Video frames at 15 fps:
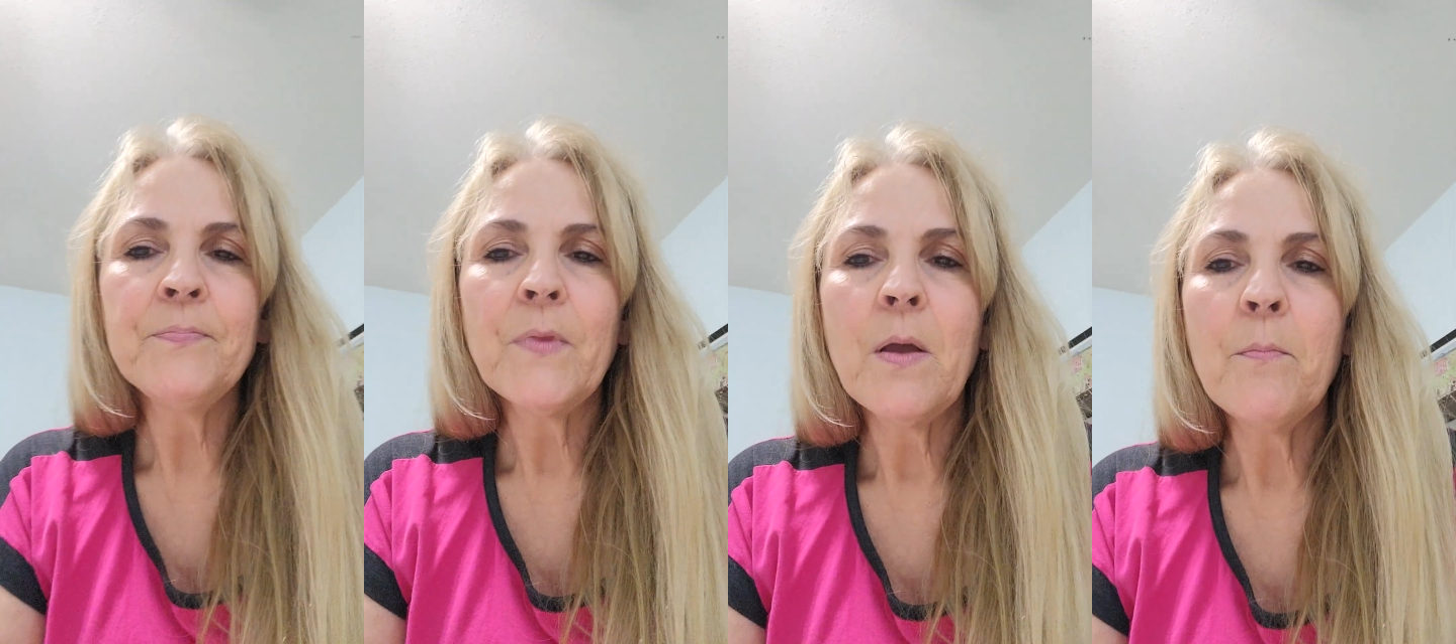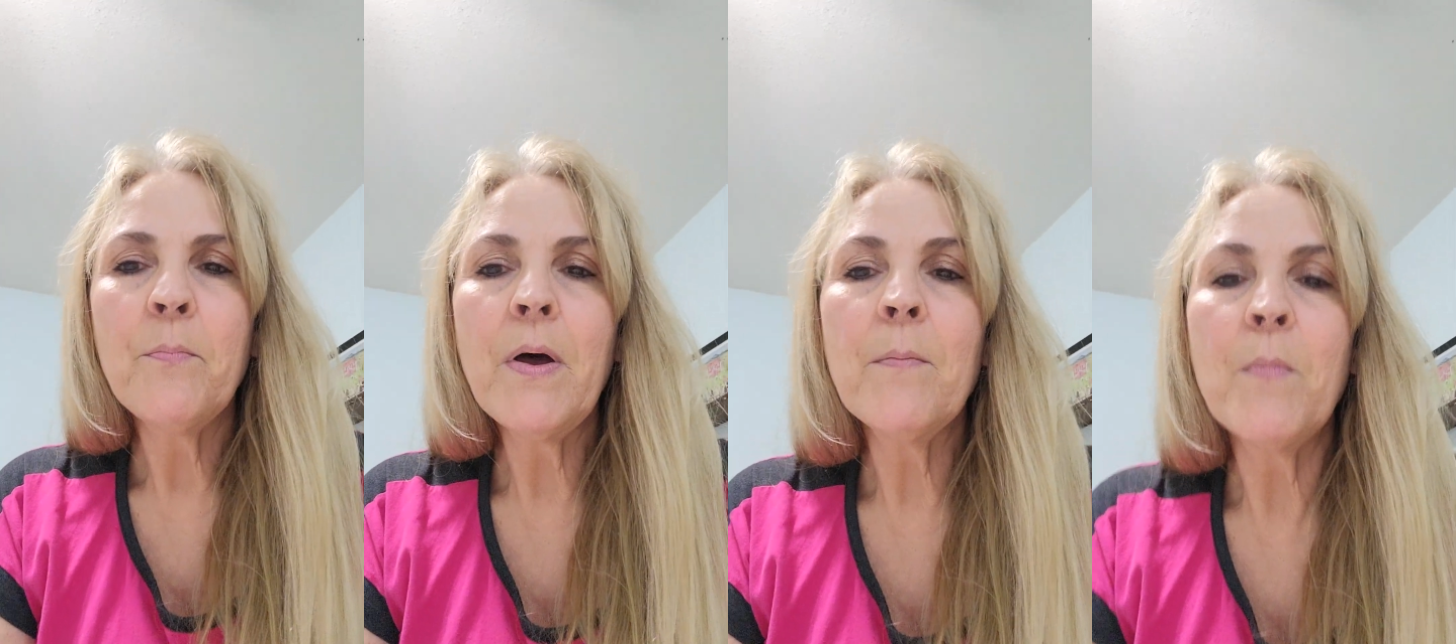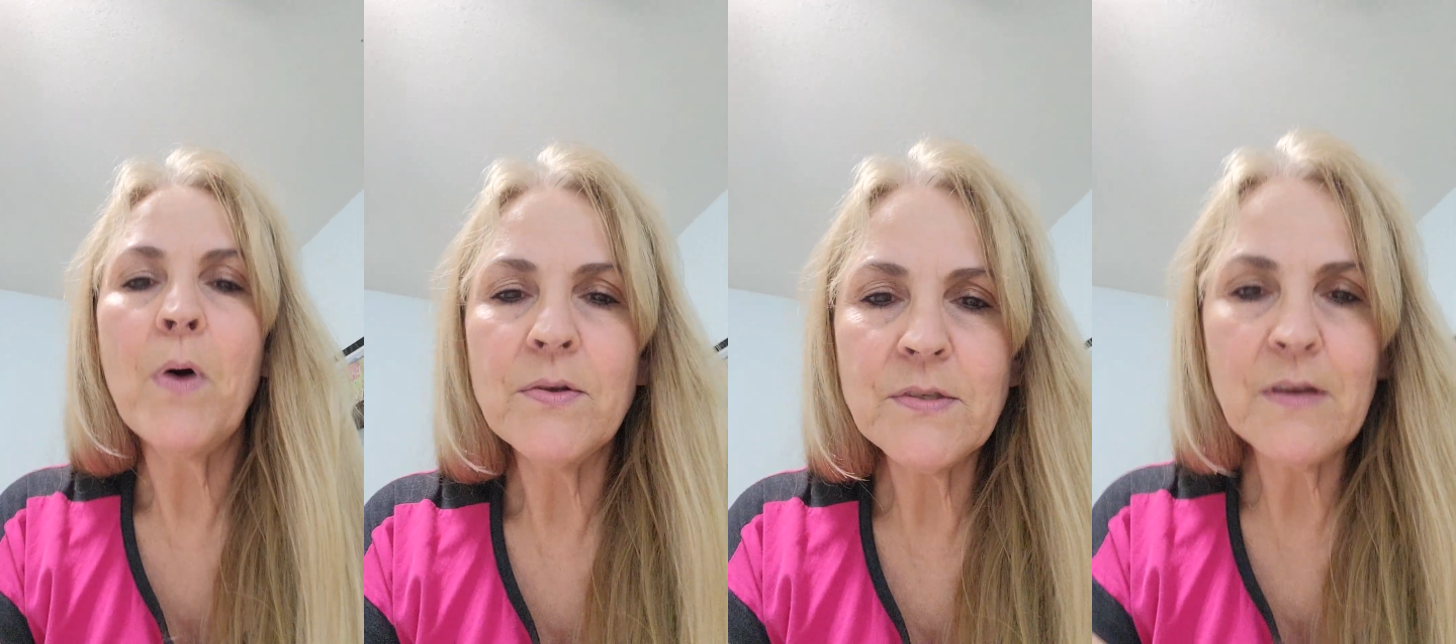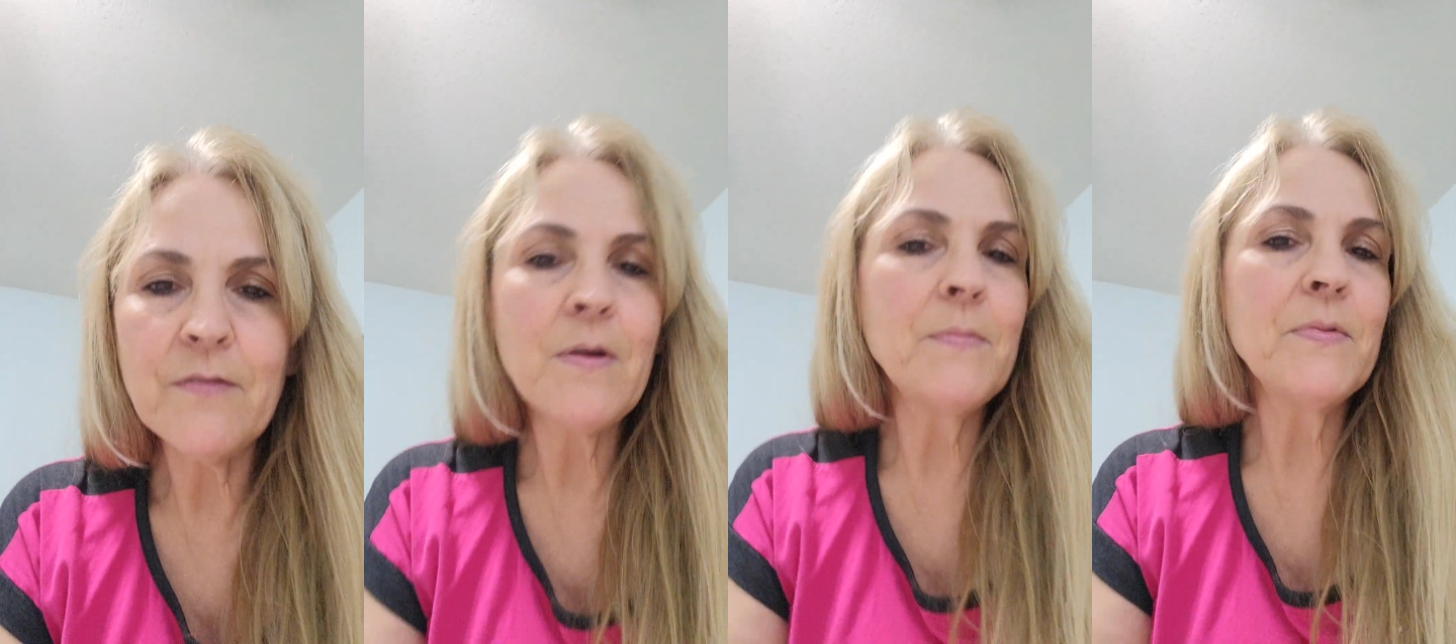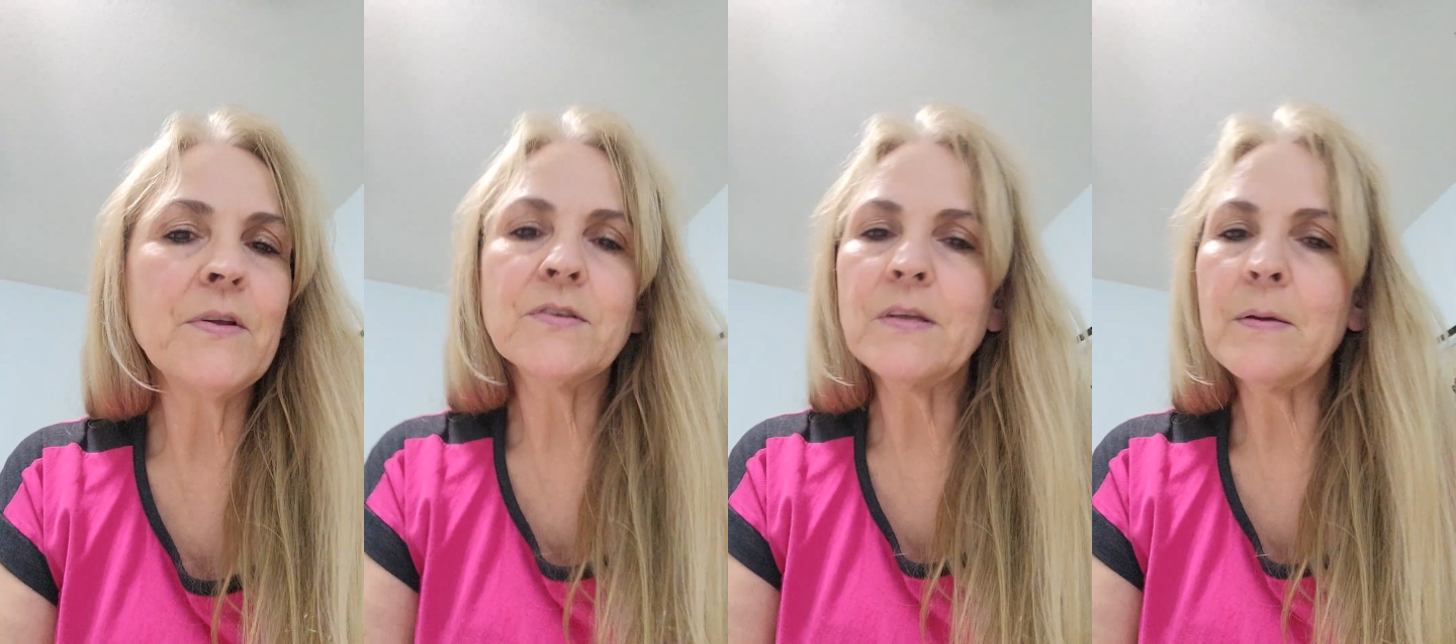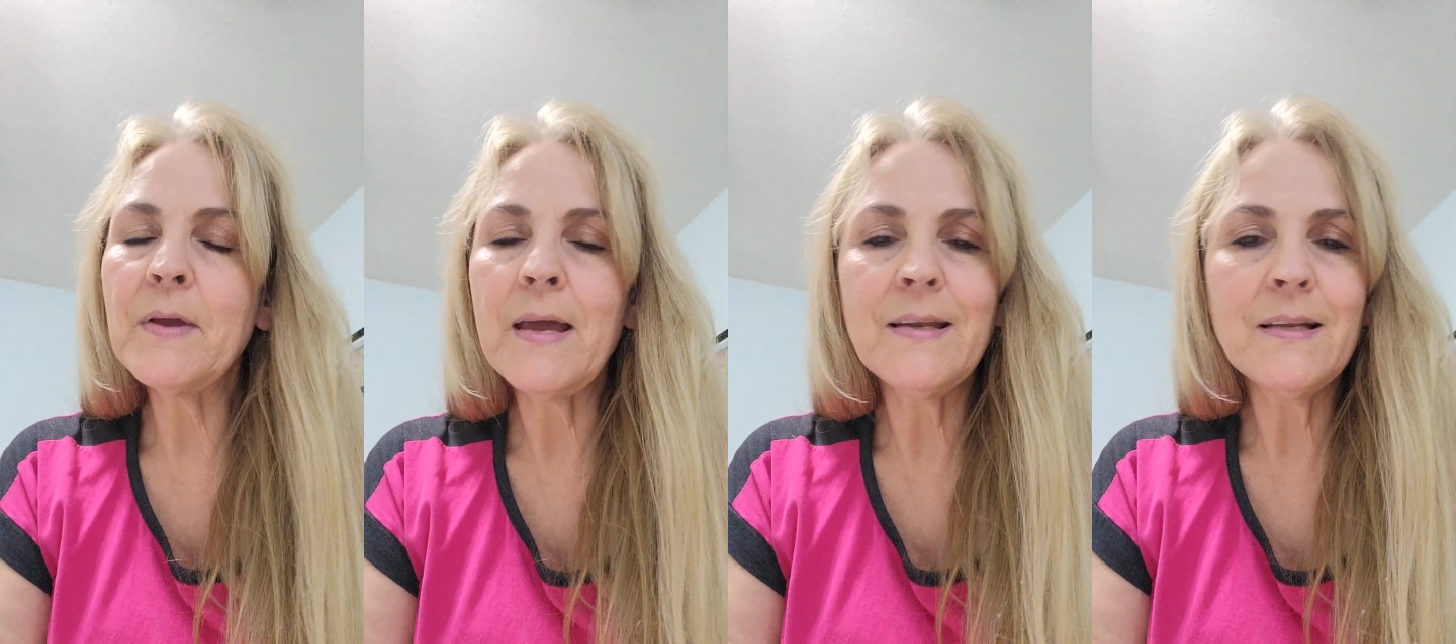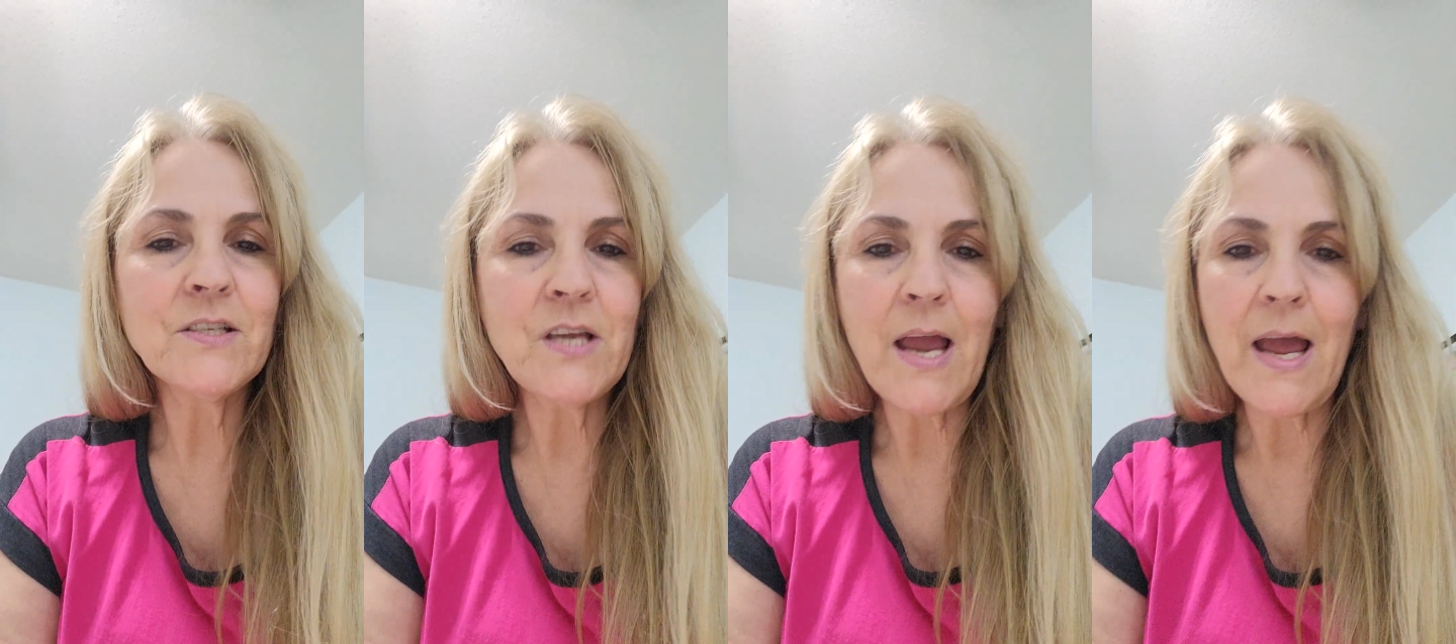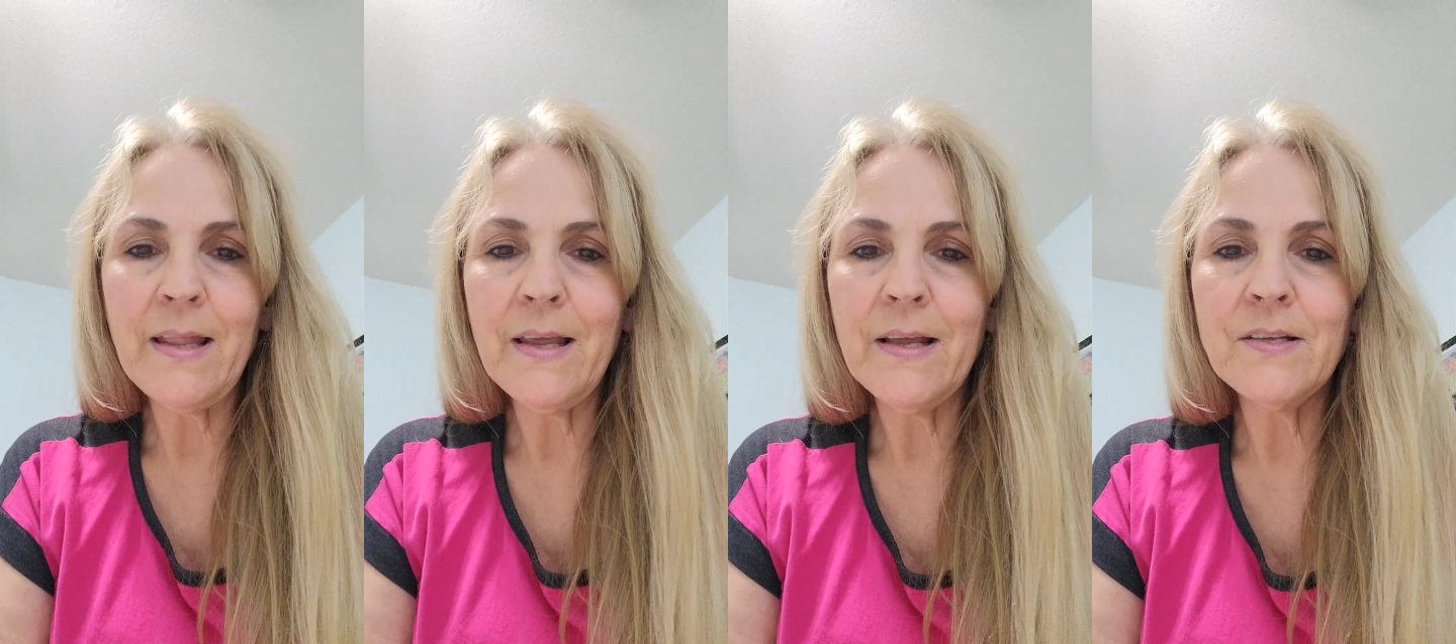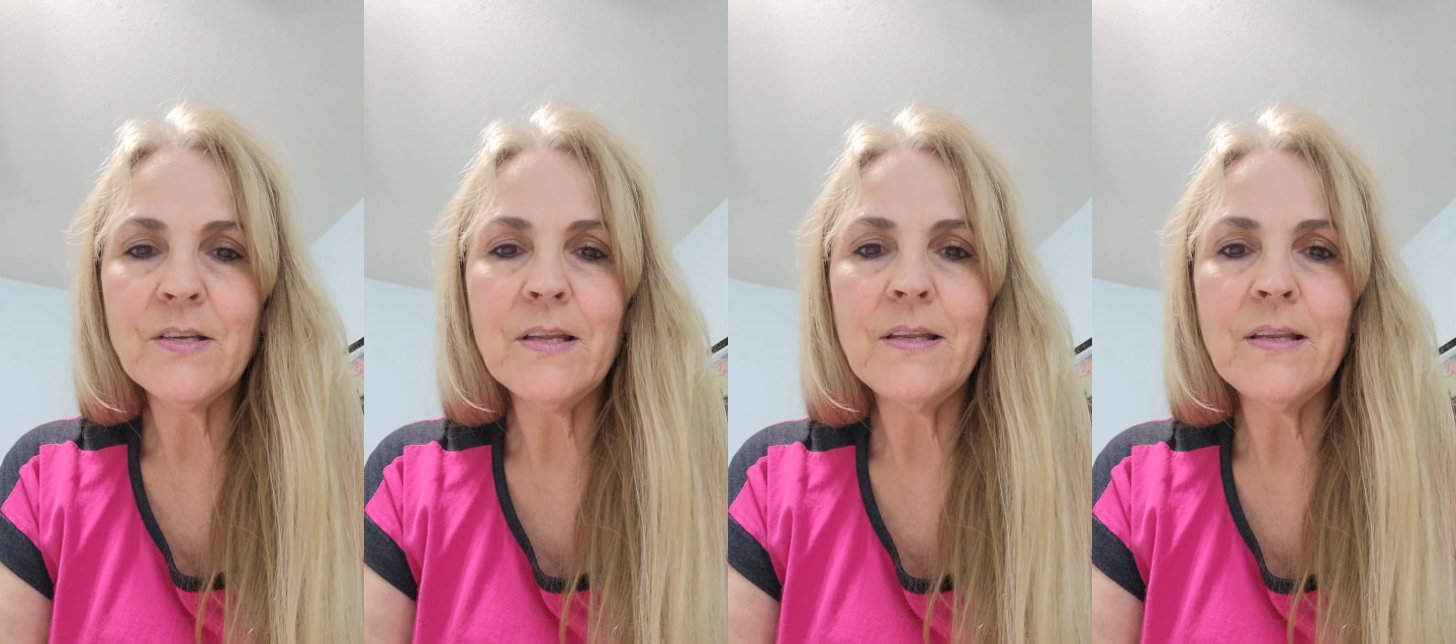But most of them, there's some kind of challenge.